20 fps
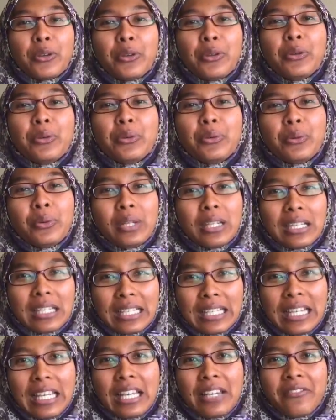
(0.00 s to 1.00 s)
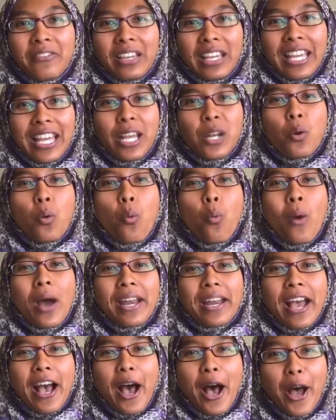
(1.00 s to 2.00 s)
you give it
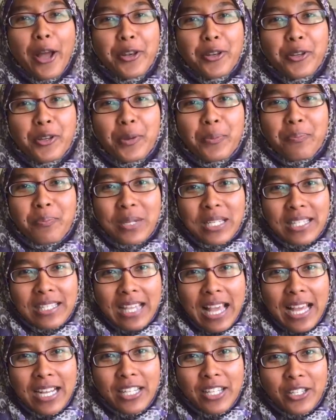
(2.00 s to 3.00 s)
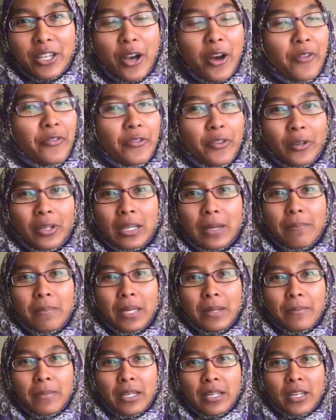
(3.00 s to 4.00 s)
100% of your
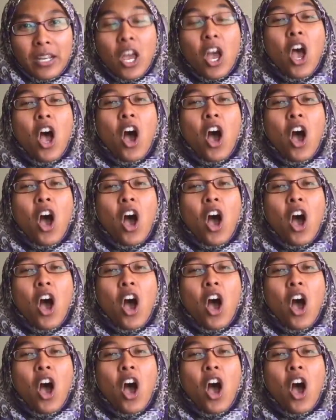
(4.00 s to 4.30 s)
commitment.